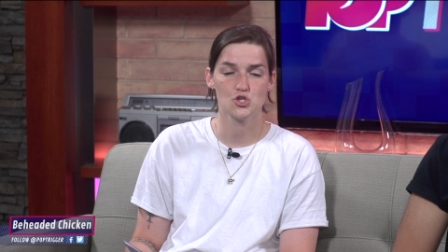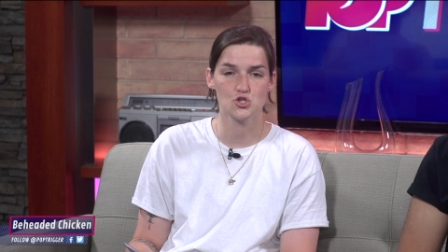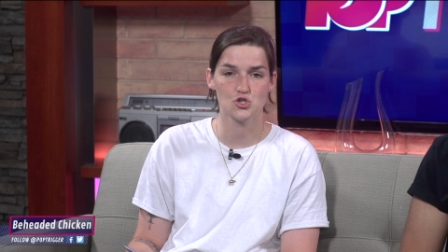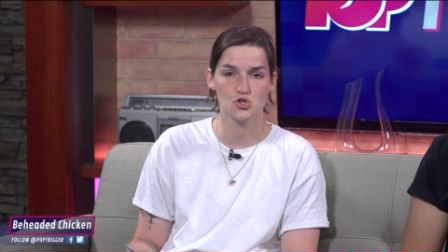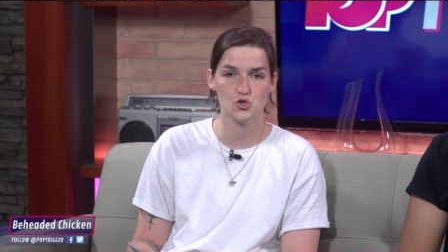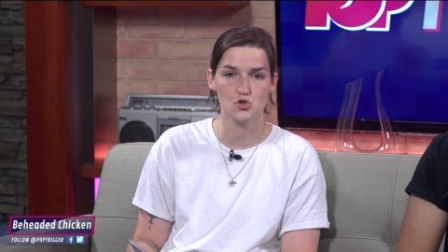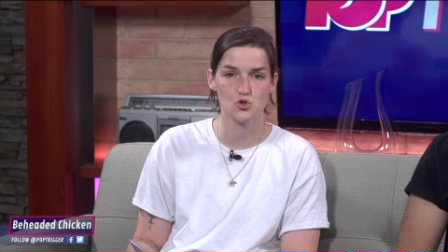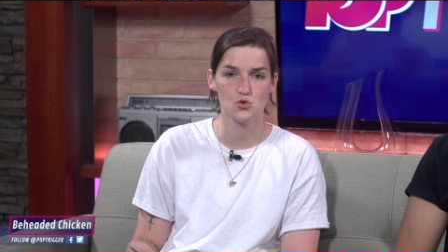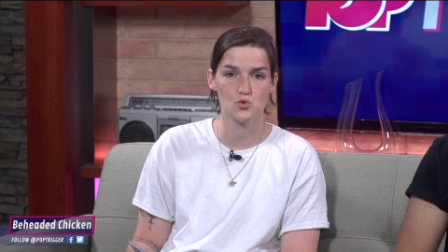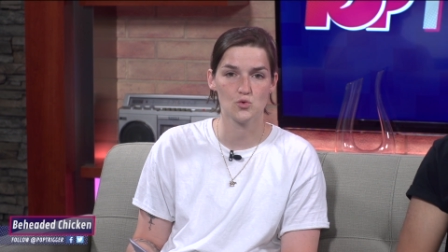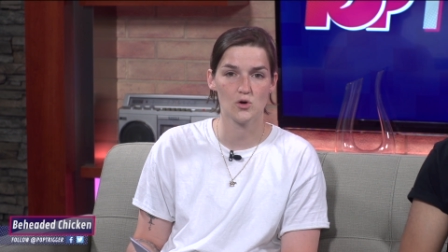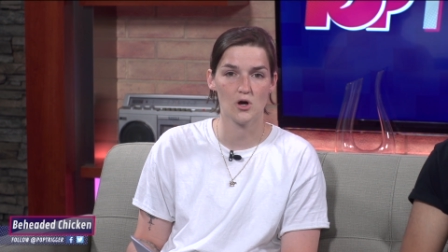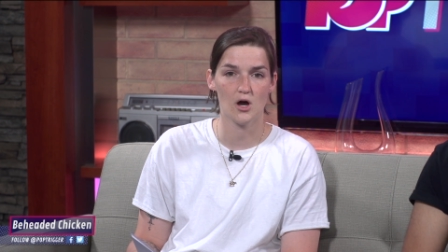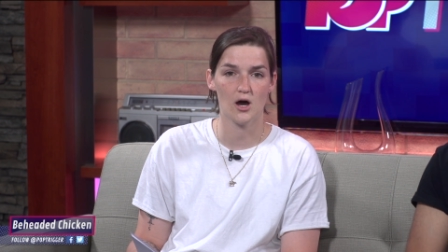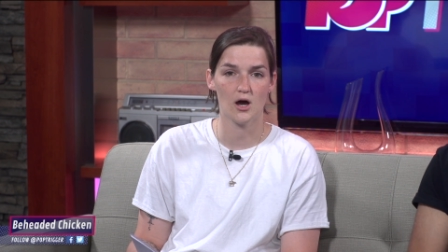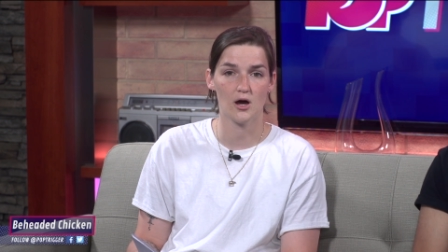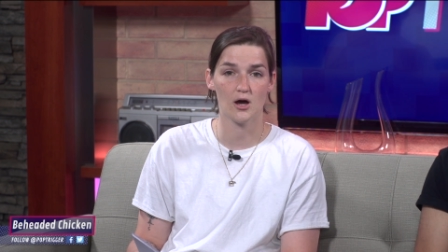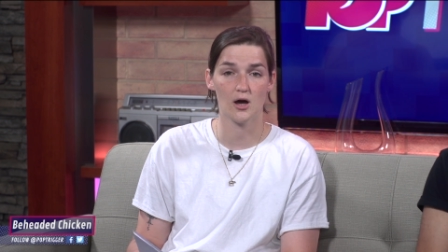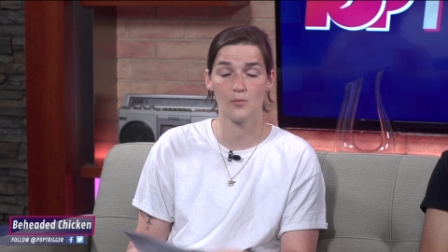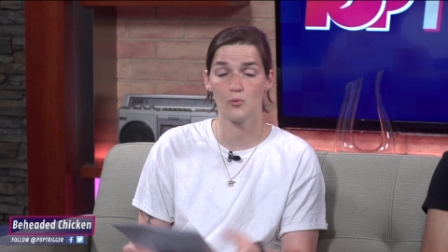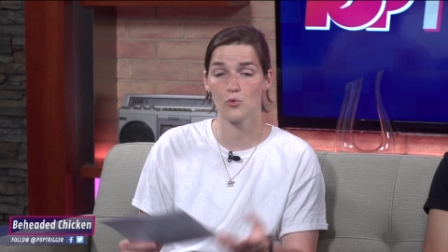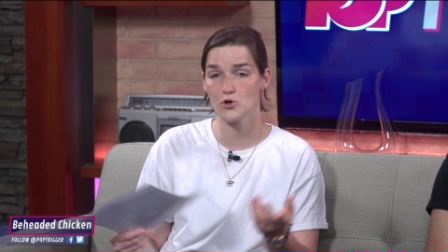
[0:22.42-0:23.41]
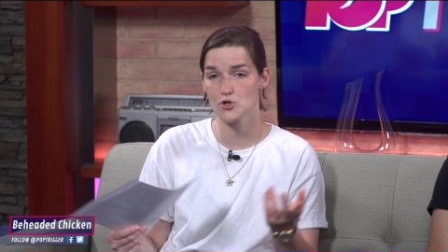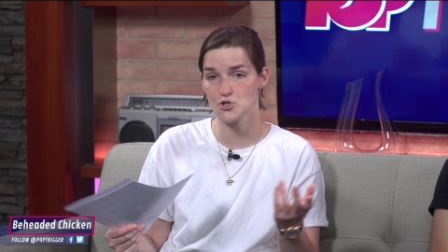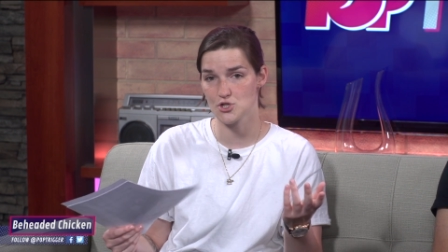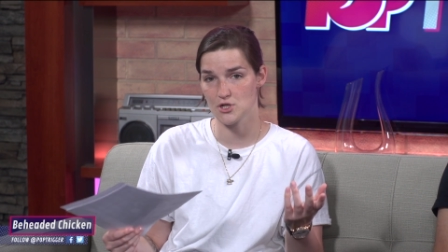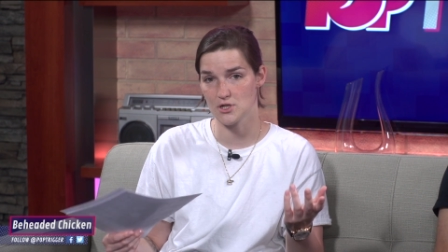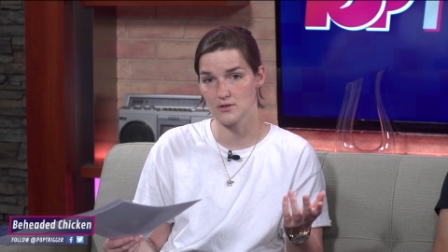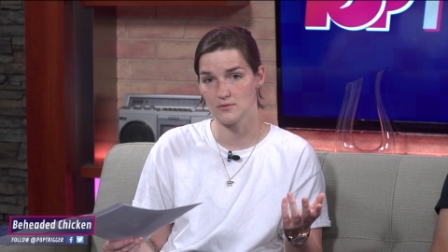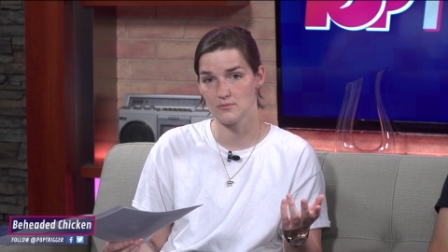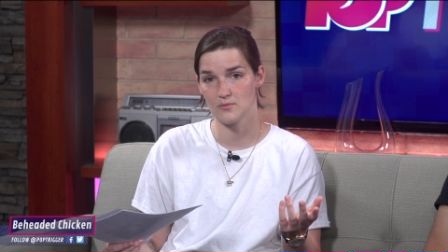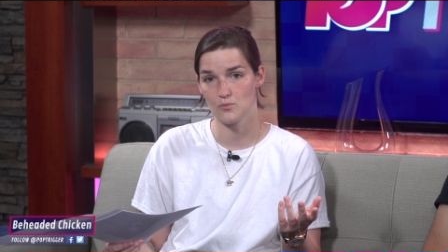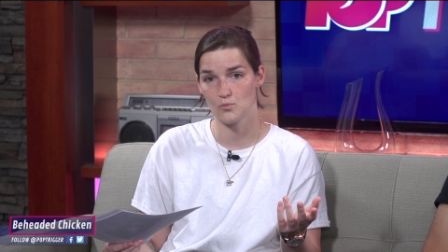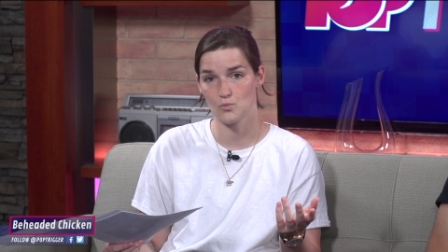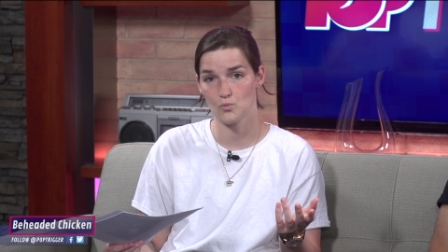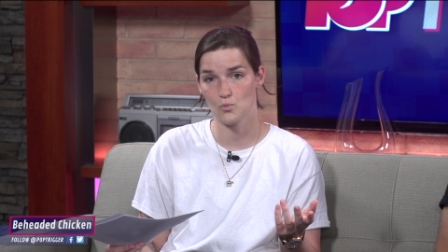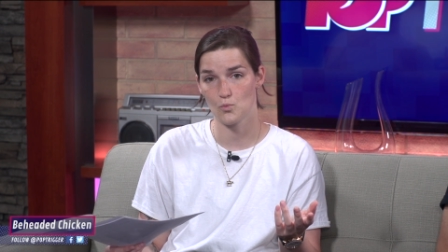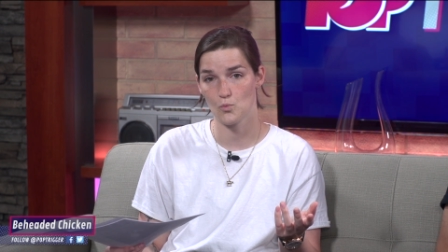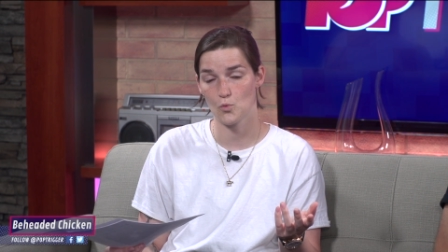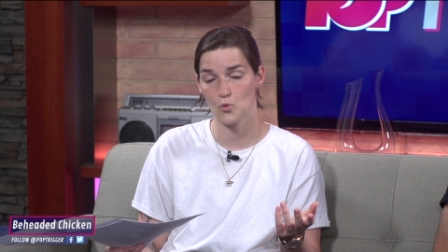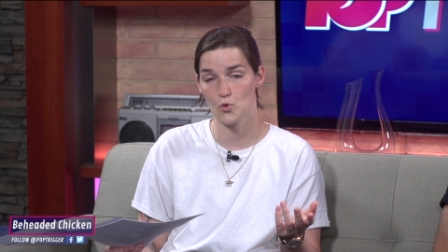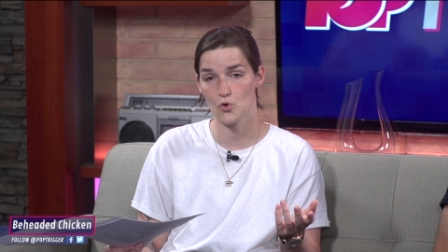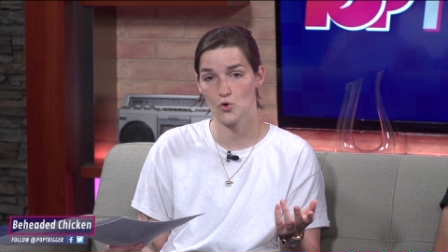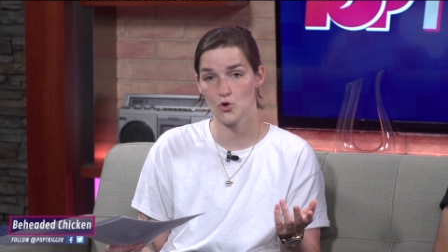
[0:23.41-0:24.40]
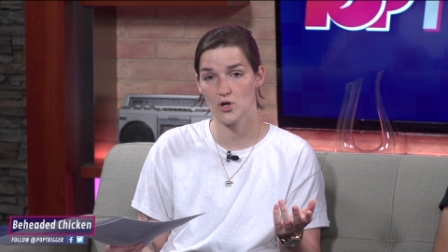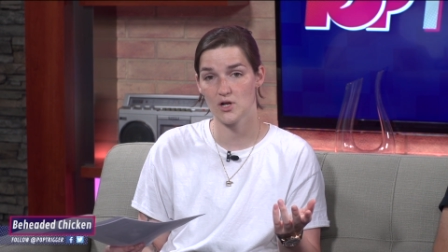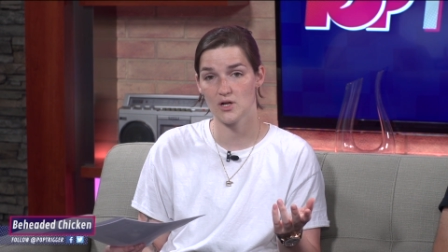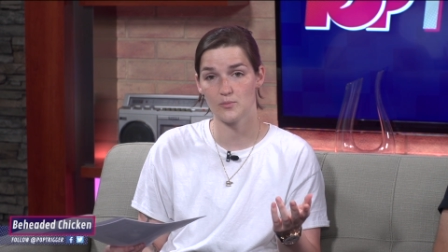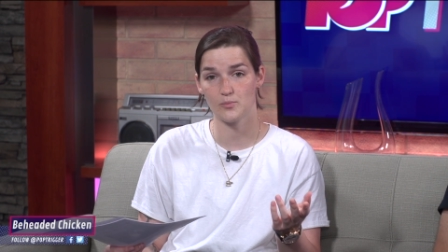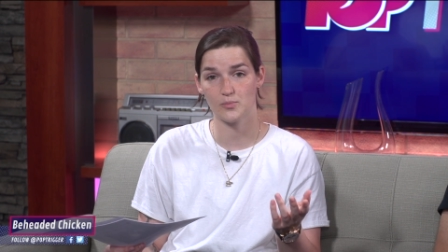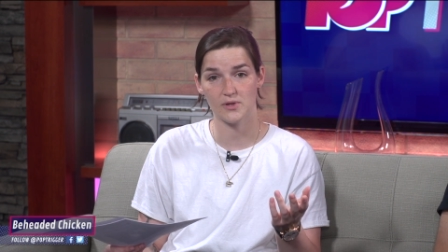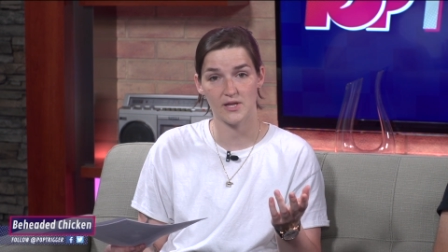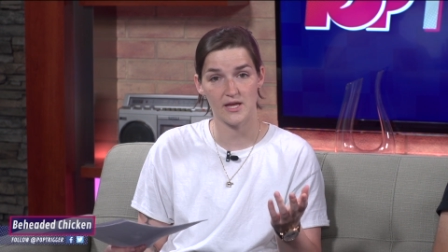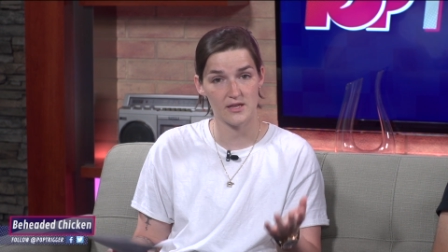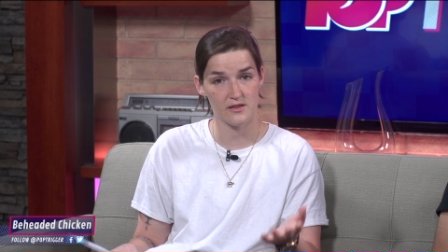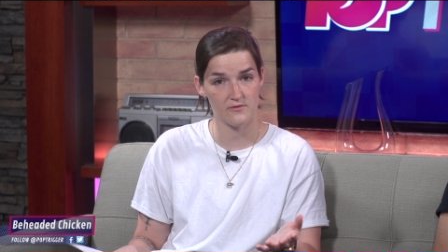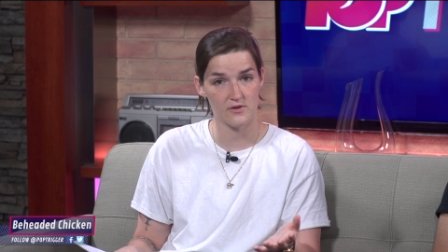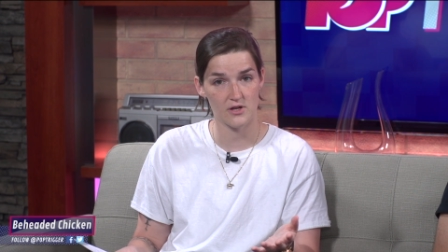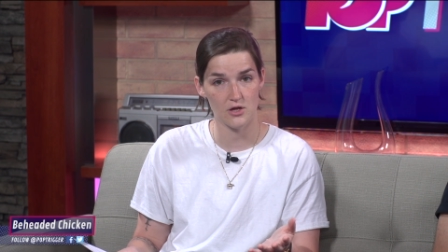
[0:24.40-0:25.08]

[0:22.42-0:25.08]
to uh, abortion. We're gonna play the